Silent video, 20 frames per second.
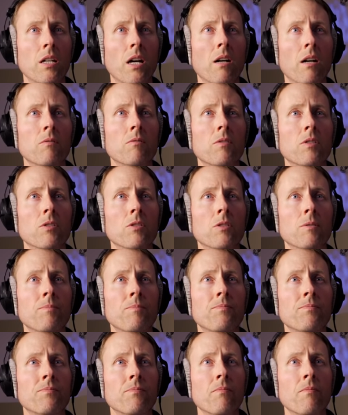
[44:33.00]
Yeah,
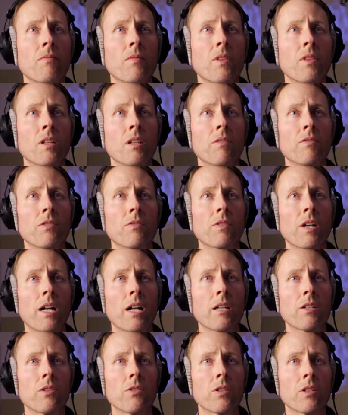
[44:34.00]
cool. If you've
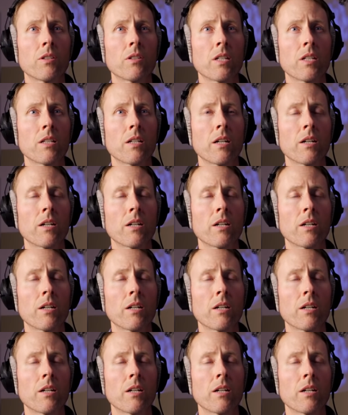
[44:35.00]
got a utility